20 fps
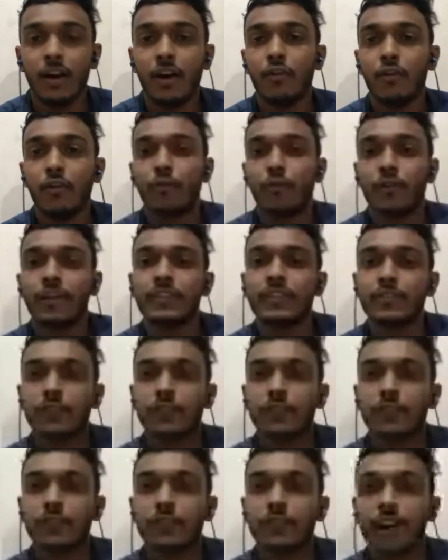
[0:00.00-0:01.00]
focus
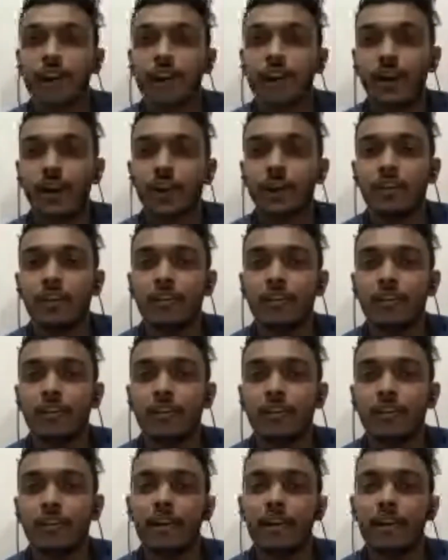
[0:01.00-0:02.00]
on
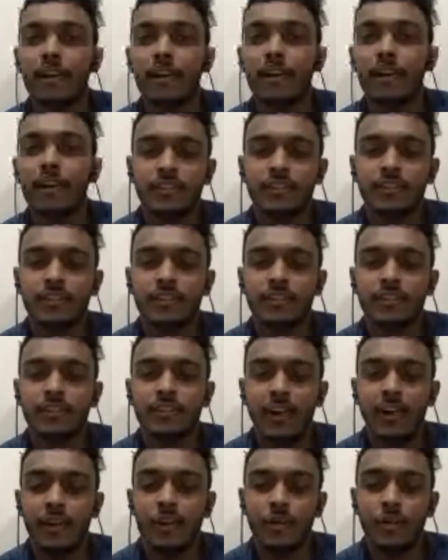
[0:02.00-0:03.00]
yeah
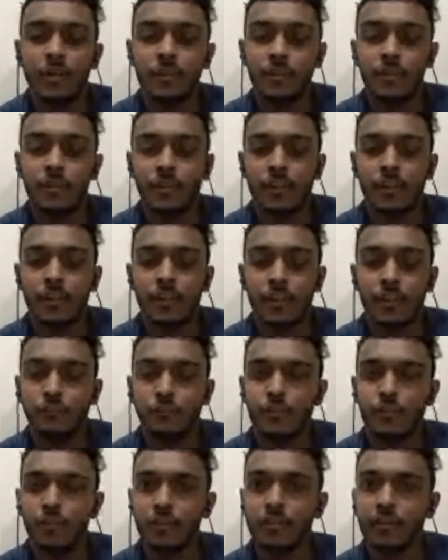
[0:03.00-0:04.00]

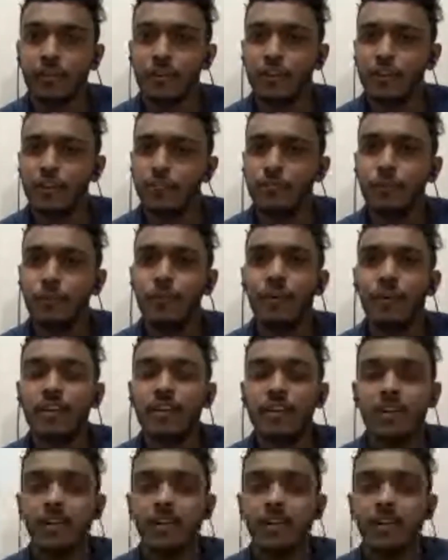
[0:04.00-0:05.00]
if you
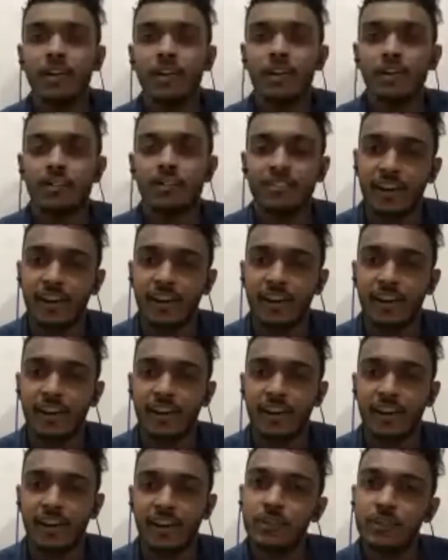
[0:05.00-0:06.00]
are
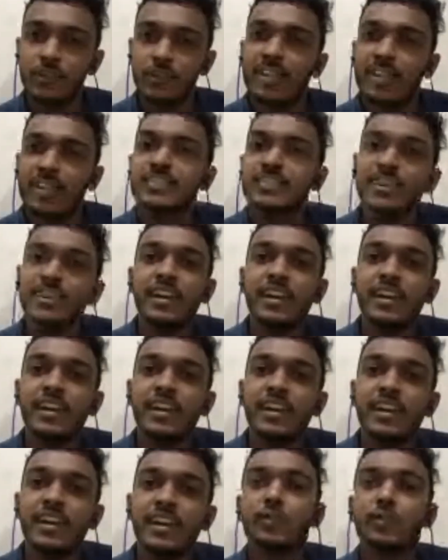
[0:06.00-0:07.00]
trying to get
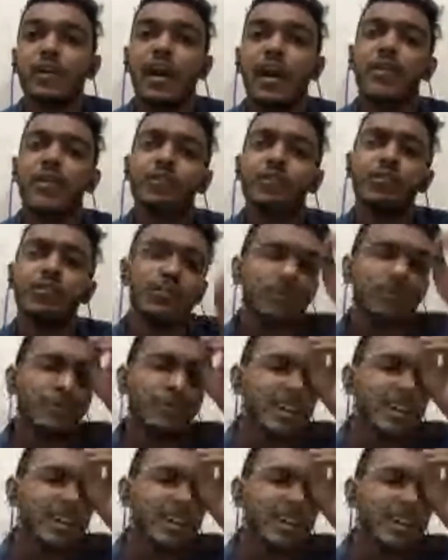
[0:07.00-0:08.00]
JR, you have
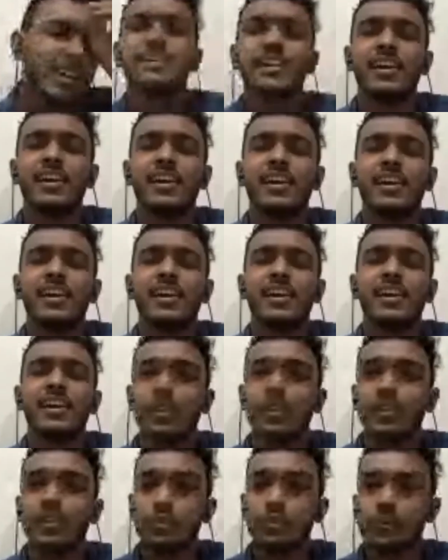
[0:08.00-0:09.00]
to get JR,
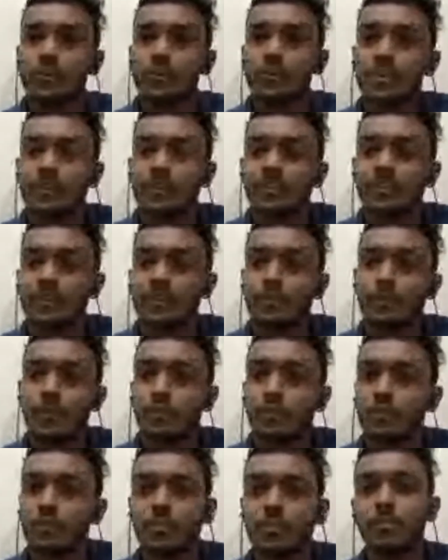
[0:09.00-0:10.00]
Junior Research
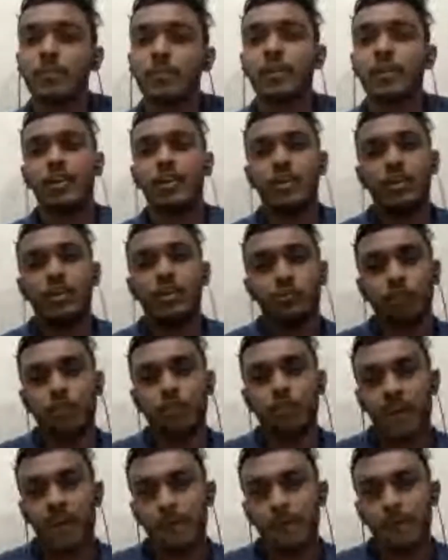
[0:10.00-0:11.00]
Fellowship. You
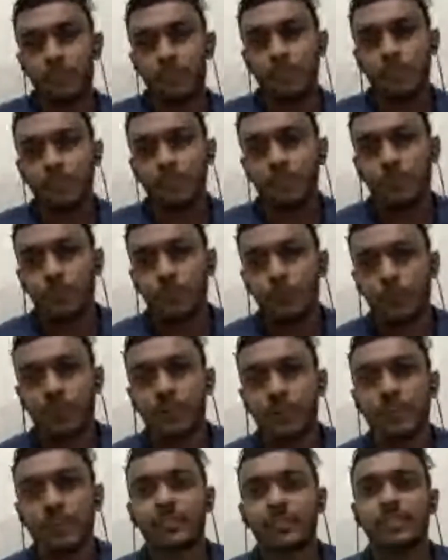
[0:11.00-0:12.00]
have to
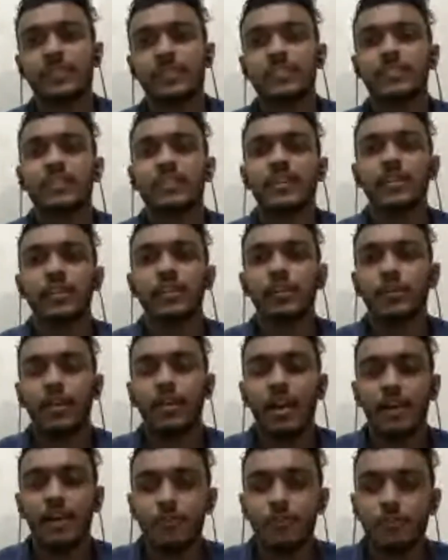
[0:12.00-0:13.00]
focus. You
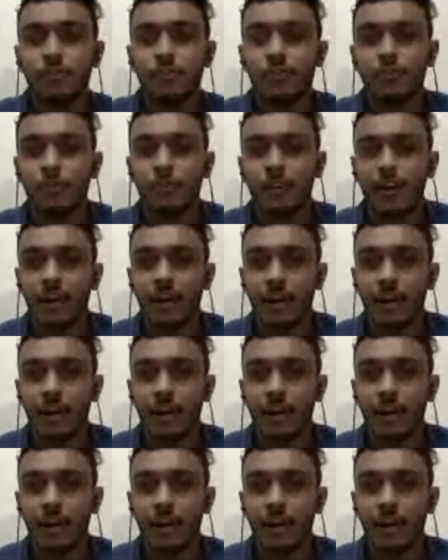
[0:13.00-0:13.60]
have to